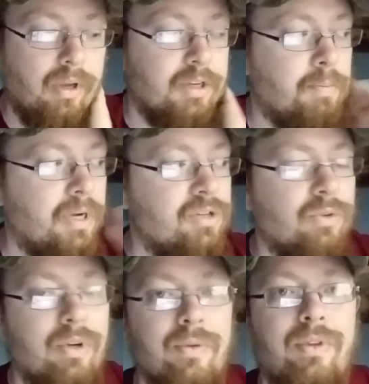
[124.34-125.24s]

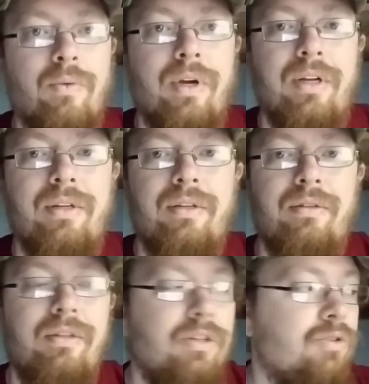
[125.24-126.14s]
especially with the way
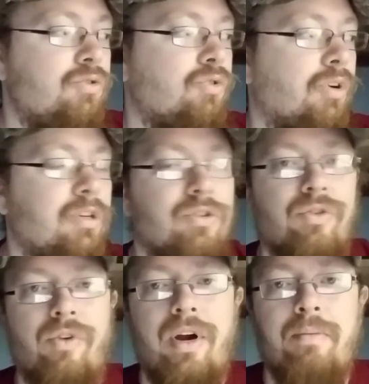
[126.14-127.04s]
drugs are
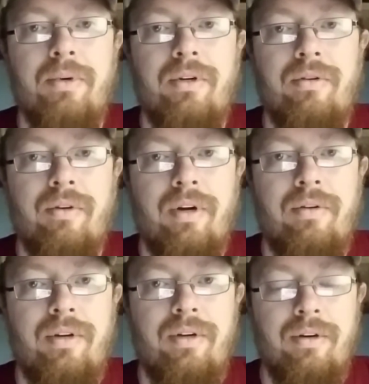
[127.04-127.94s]
rampant
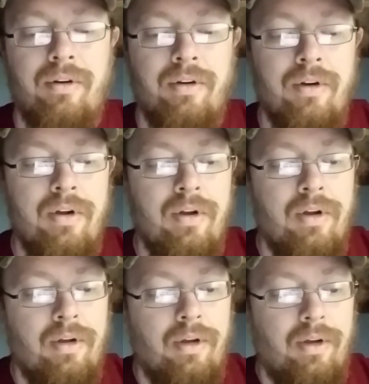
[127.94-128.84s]
around here.
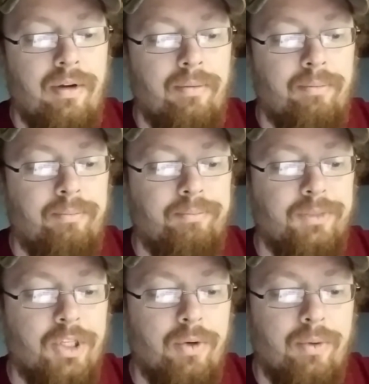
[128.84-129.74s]

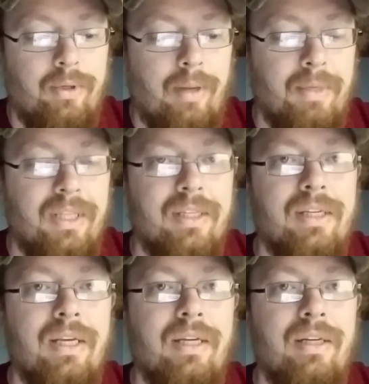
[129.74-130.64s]
So, I mean, this
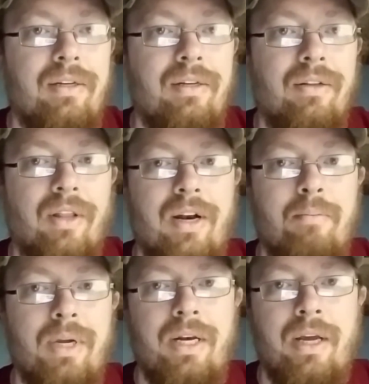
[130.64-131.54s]
kid let
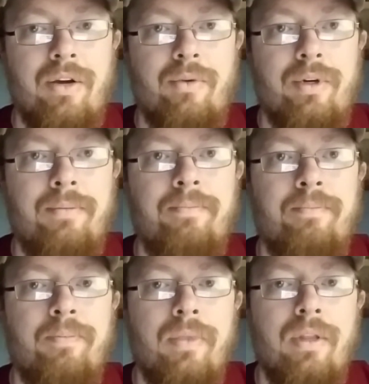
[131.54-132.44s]
it be known
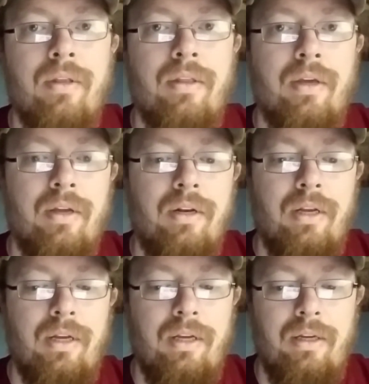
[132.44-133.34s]
that
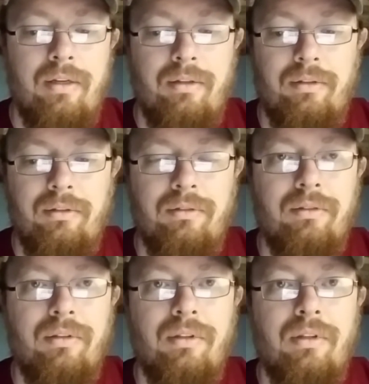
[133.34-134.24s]

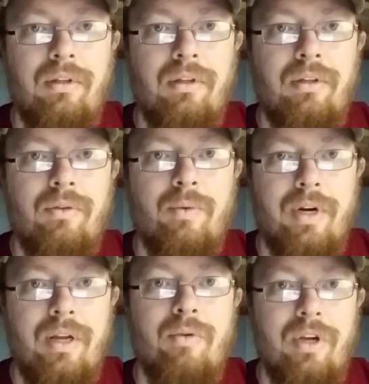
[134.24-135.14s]
when
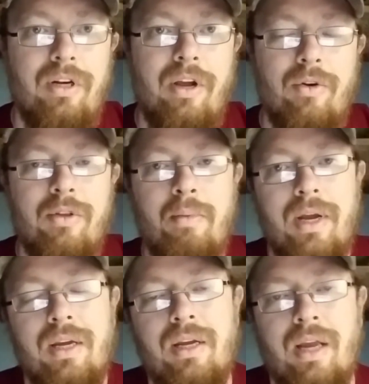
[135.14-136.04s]
he'd go to the
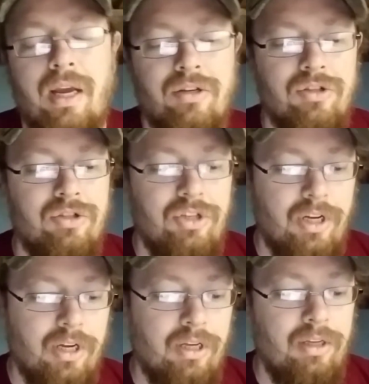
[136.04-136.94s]
bank and cash his
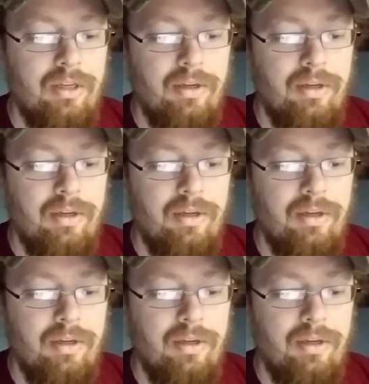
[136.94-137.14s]
check,